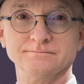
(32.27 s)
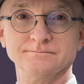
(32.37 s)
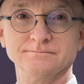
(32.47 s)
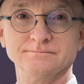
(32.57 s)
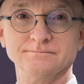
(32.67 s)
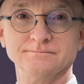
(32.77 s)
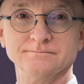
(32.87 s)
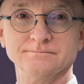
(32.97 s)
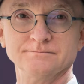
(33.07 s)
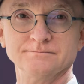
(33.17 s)

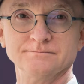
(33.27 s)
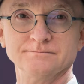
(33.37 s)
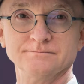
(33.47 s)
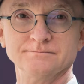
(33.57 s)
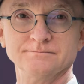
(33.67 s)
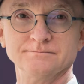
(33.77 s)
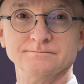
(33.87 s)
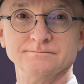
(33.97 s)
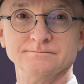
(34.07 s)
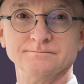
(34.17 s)

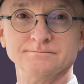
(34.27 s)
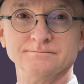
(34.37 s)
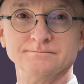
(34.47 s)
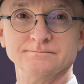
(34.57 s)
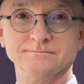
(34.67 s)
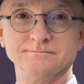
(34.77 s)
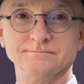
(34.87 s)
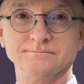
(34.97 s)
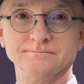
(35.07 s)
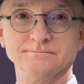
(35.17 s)

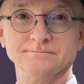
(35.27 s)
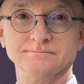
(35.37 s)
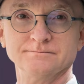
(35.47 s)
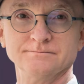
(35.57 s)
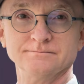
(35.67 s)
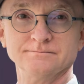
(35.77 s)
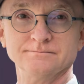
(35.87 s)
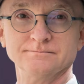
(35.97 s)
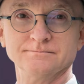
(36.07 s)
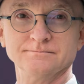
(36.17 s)

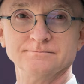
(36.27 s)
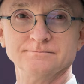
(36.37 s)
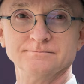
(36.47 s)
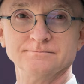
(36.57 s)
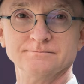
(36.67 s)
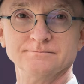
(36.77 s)
(no lip movement)